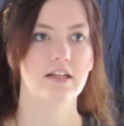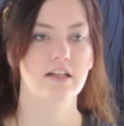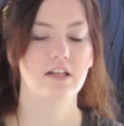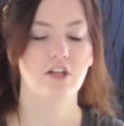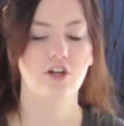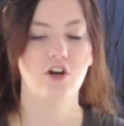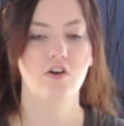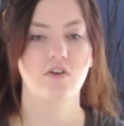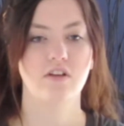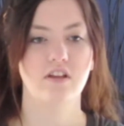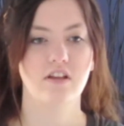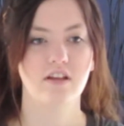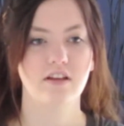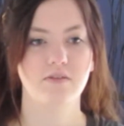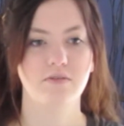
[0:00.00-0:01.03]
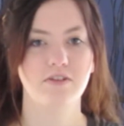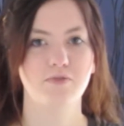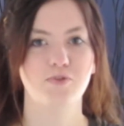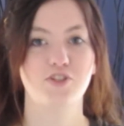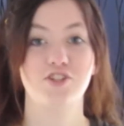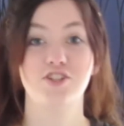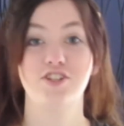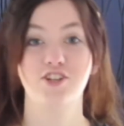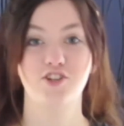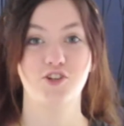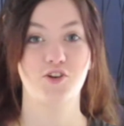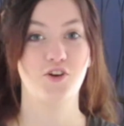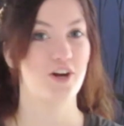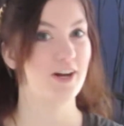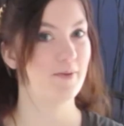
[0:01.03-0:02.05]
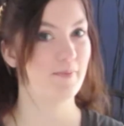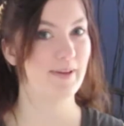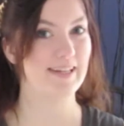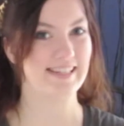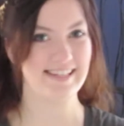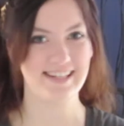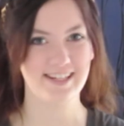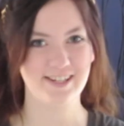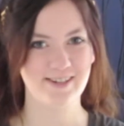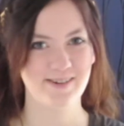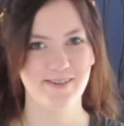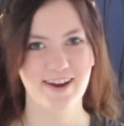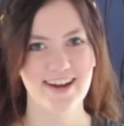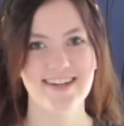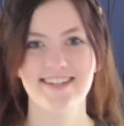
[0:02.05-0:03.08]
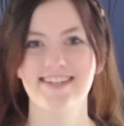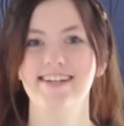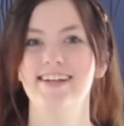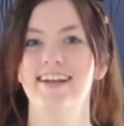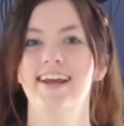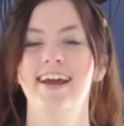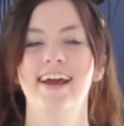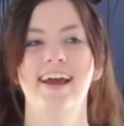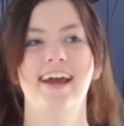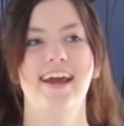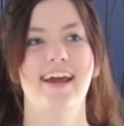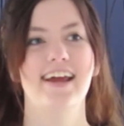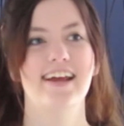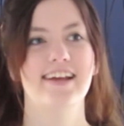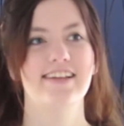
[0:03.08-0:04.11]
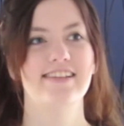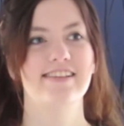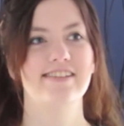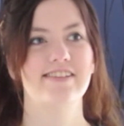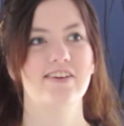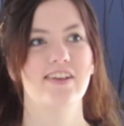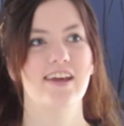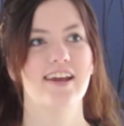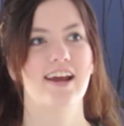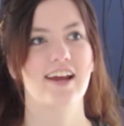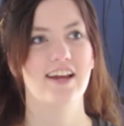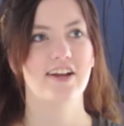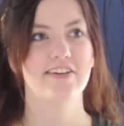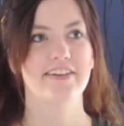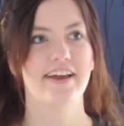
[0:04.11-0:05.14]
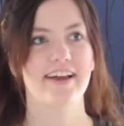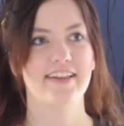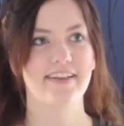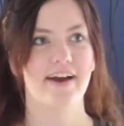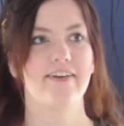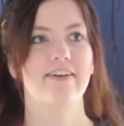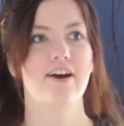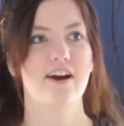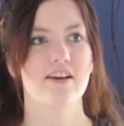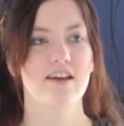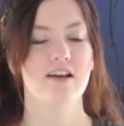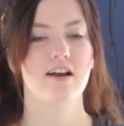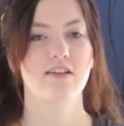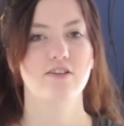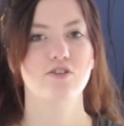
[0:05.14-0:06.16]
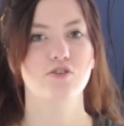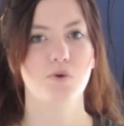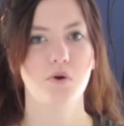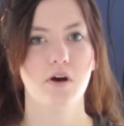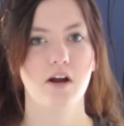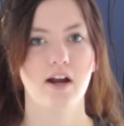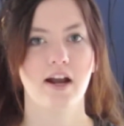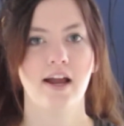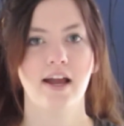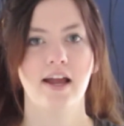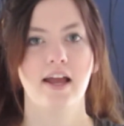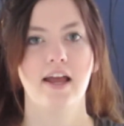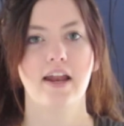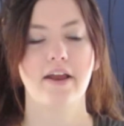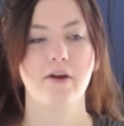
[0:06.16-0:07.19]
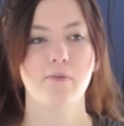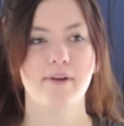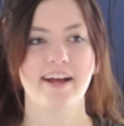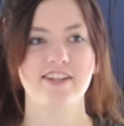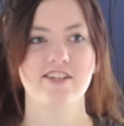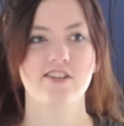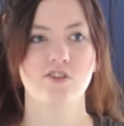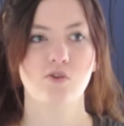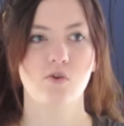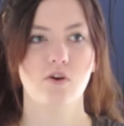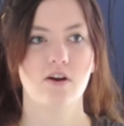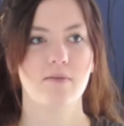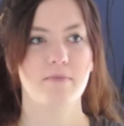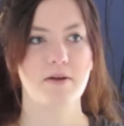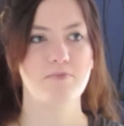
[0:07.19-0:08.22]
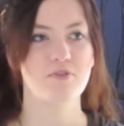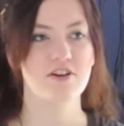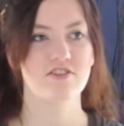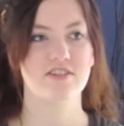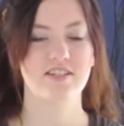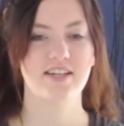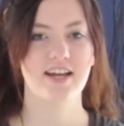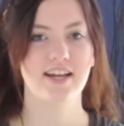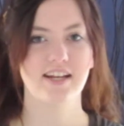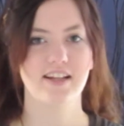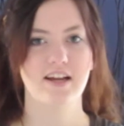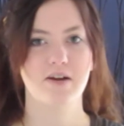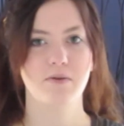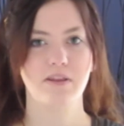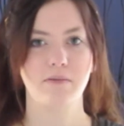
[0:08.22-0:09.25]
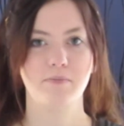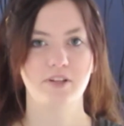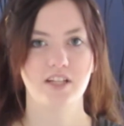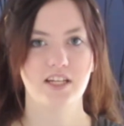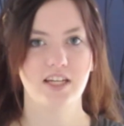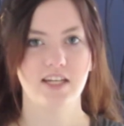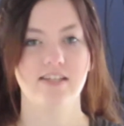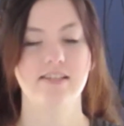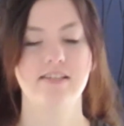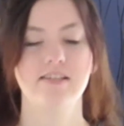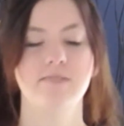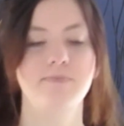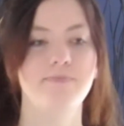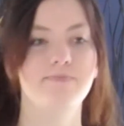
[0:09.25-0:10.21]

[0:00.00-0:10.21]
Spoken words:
you know, it was just a creepy situation. And so then I hear like loud knocking on the door, and I go back to the door and my brother's standing there with the police,